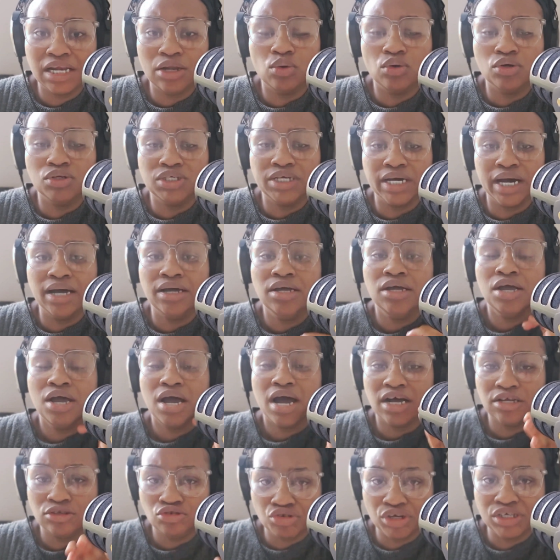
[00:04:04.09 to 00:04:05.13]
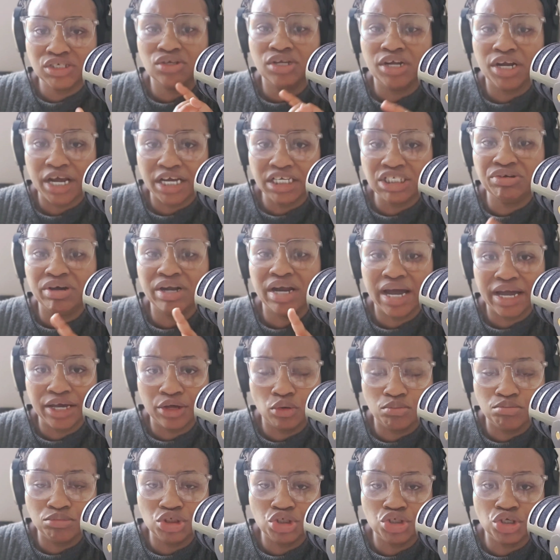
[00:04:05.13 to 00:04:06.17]
order addressed to the Nigerian High
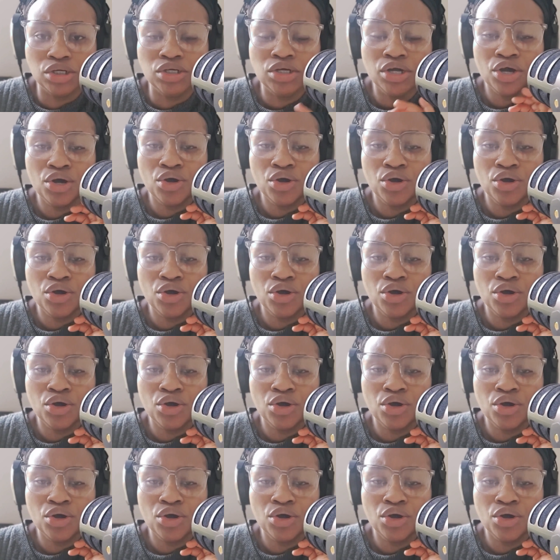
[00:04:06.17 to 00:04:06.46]
Commission,